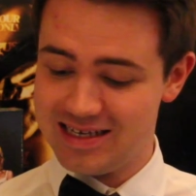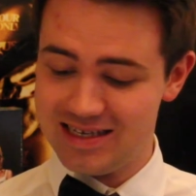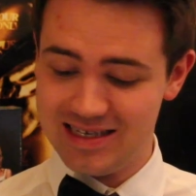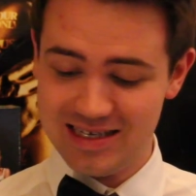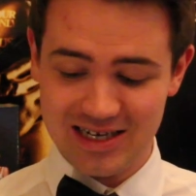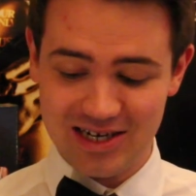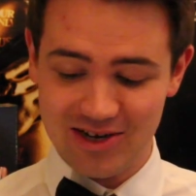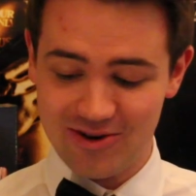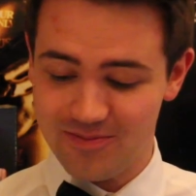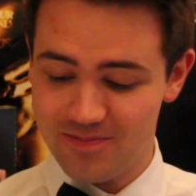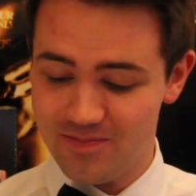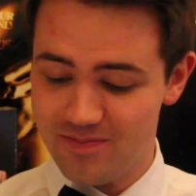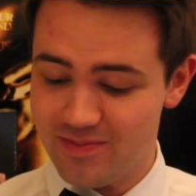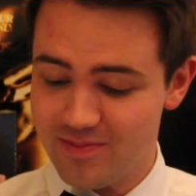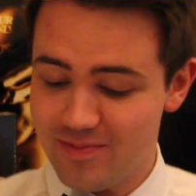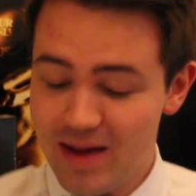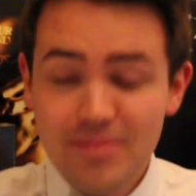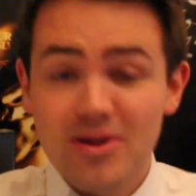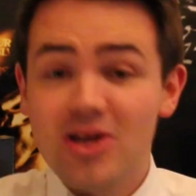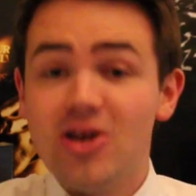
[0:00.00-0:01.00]
you know,
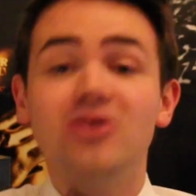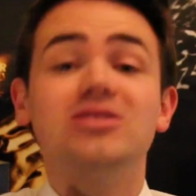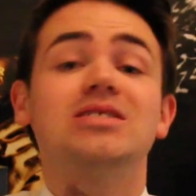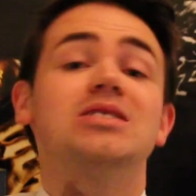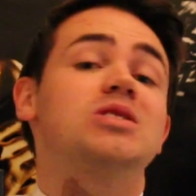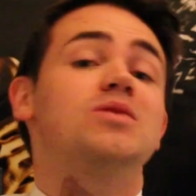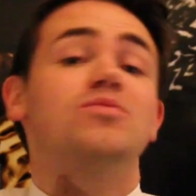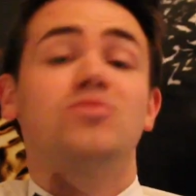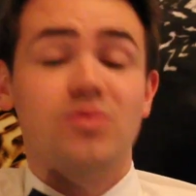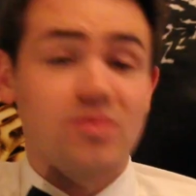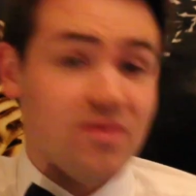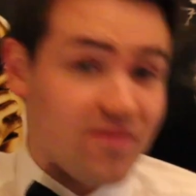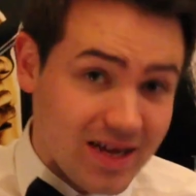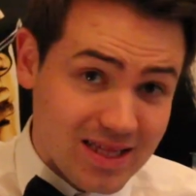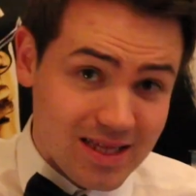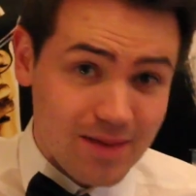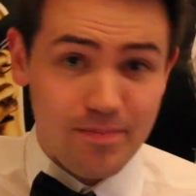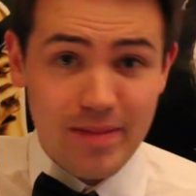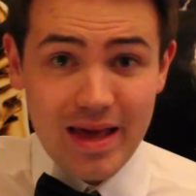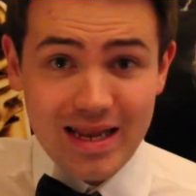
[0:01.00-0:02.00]
maybe a lot of this comes from the fact
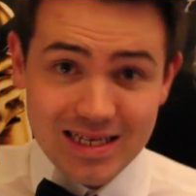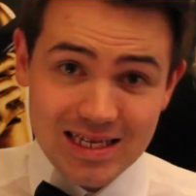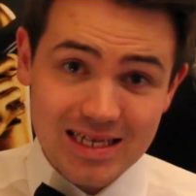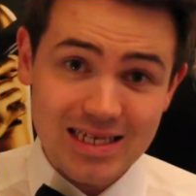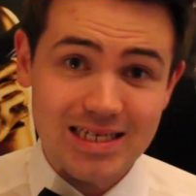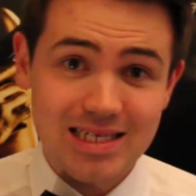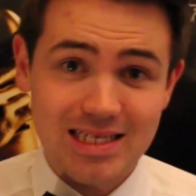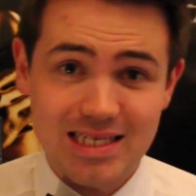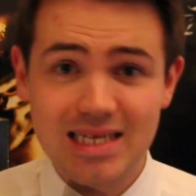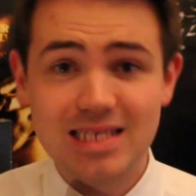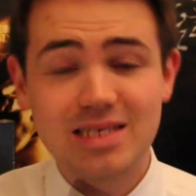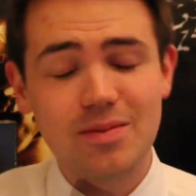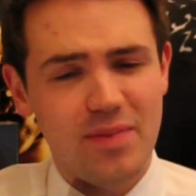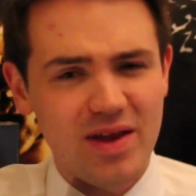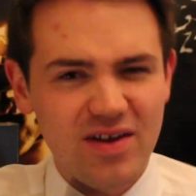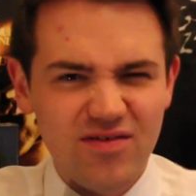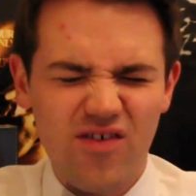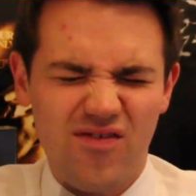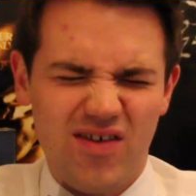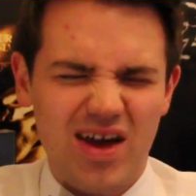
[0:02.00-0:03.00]
that Mendes is a
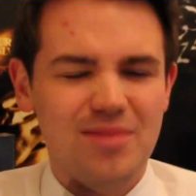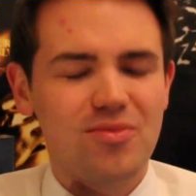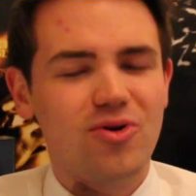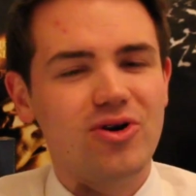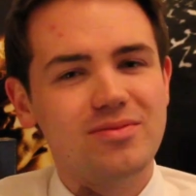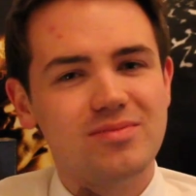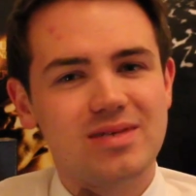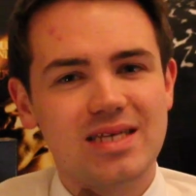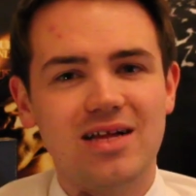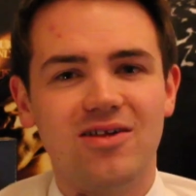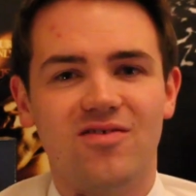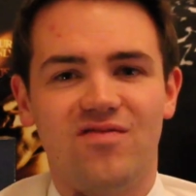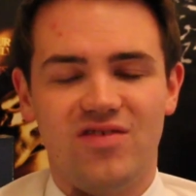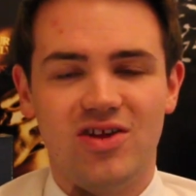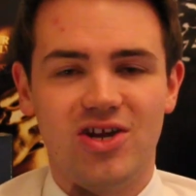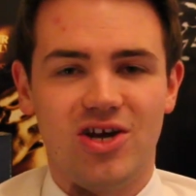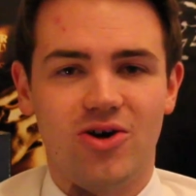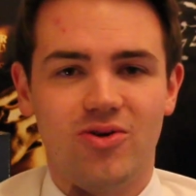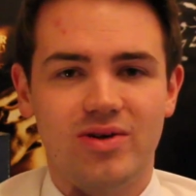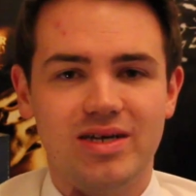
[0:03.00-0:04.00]
bit of a fanboy himself, you
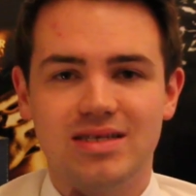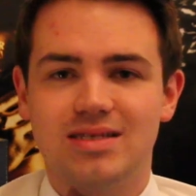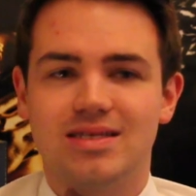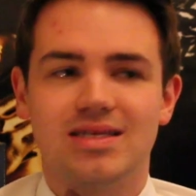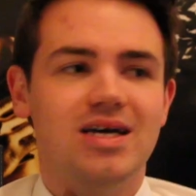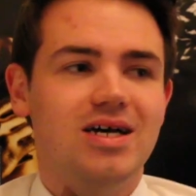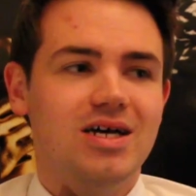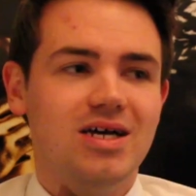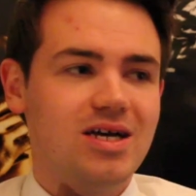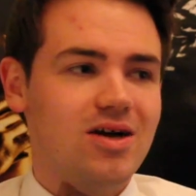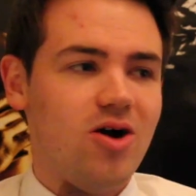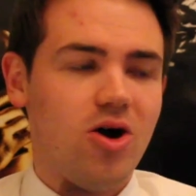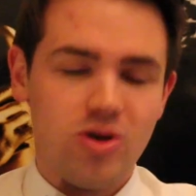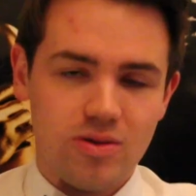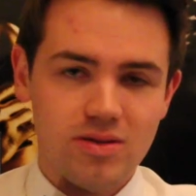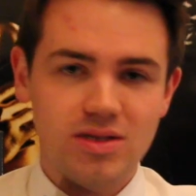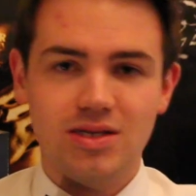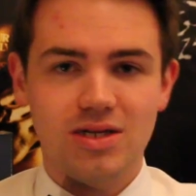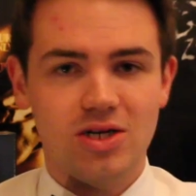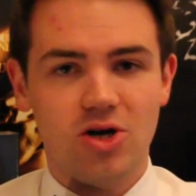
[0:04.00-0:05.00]
know, he's
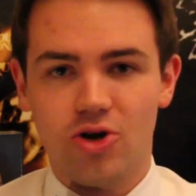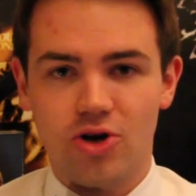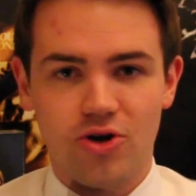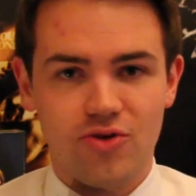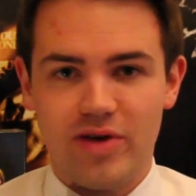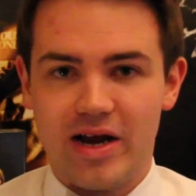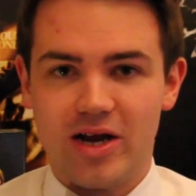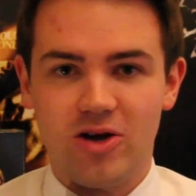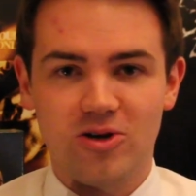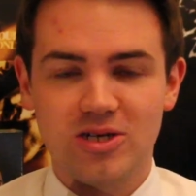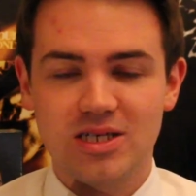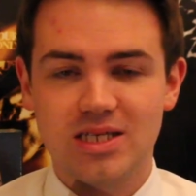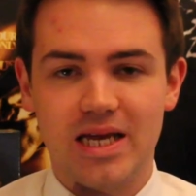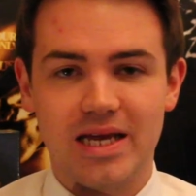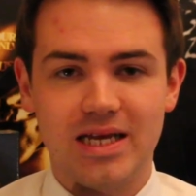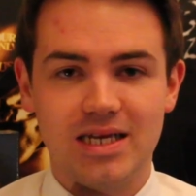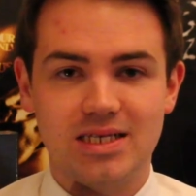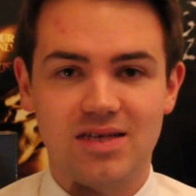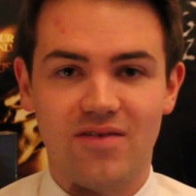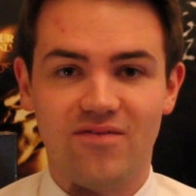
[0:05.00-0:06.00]
gone on record as
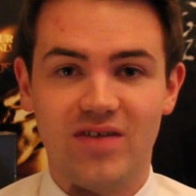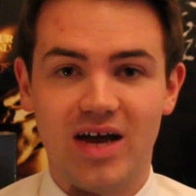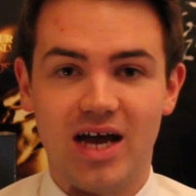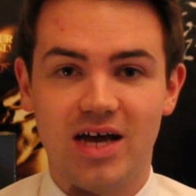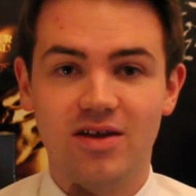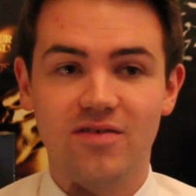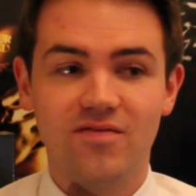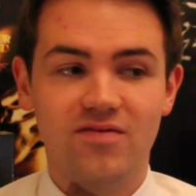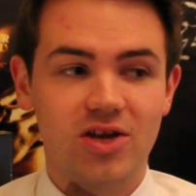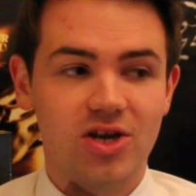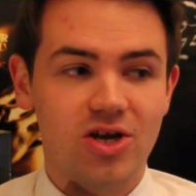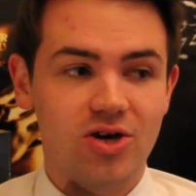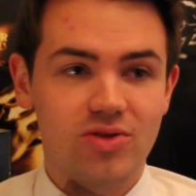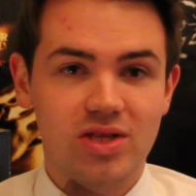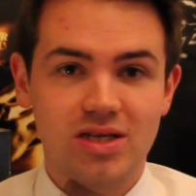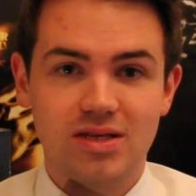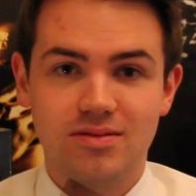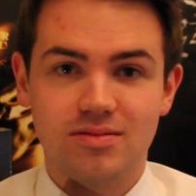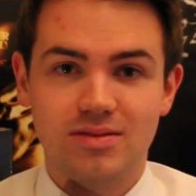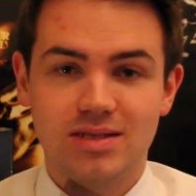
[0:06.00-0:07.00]
saying he's a fan of, you know,
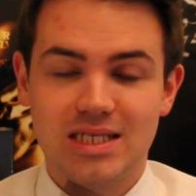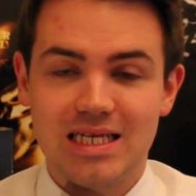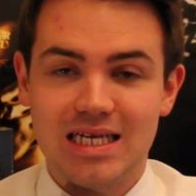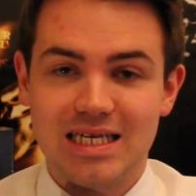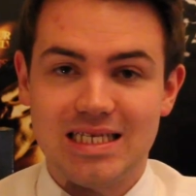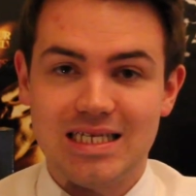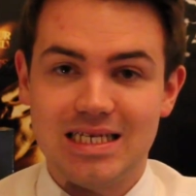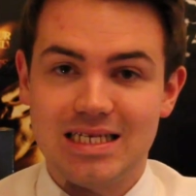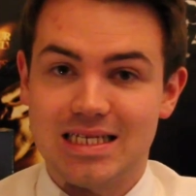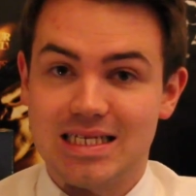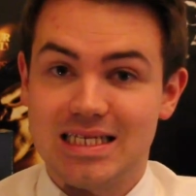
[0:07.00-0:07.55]
the 60s